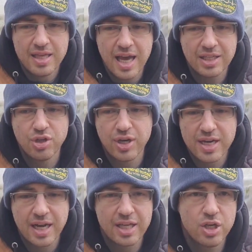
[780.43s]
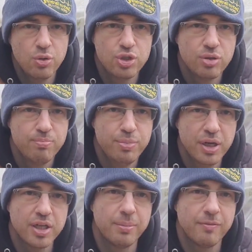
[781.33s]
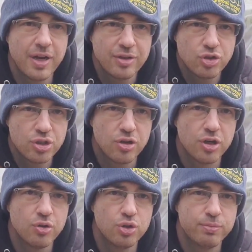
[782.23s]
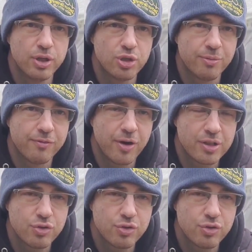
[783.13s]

Yes, you can get a huge buildup of nitrogen or a huge buildup of